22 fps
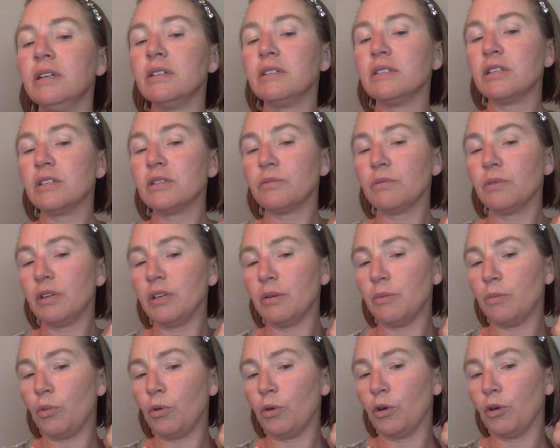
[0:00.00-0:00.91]
This is really
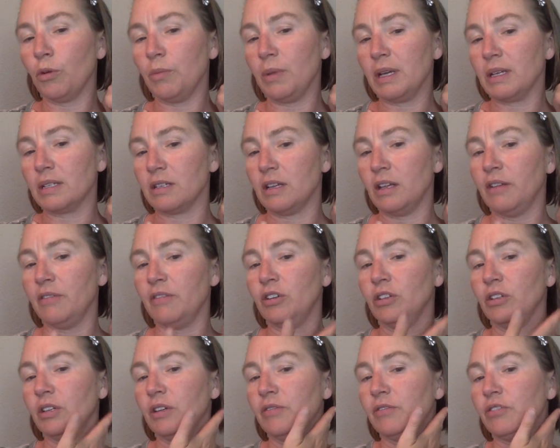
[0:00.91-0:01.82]
important because all of
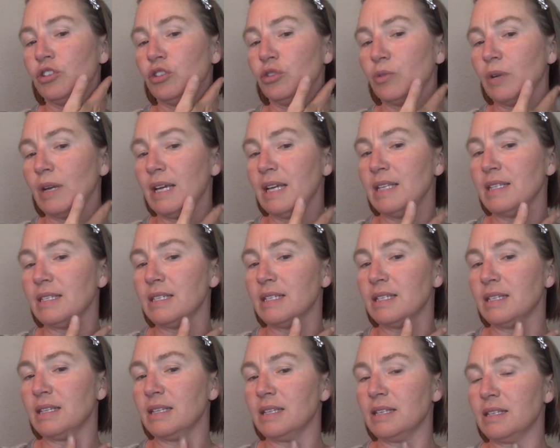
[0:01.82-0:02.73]
your lymph drains
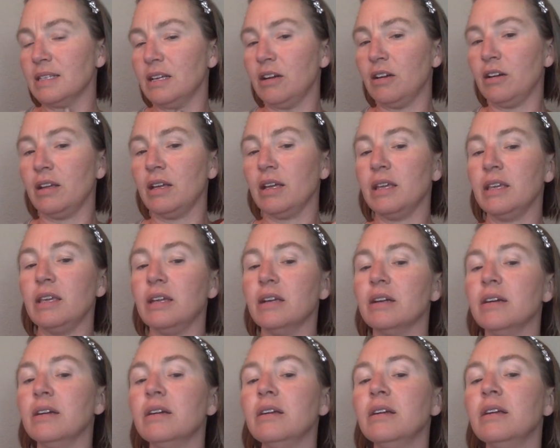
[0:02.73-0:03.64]
into this area
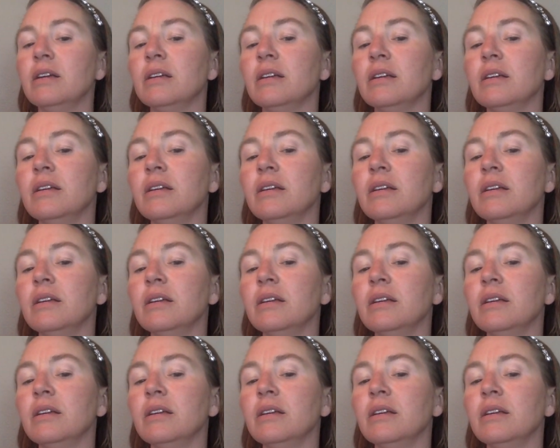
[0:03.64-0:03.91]
here.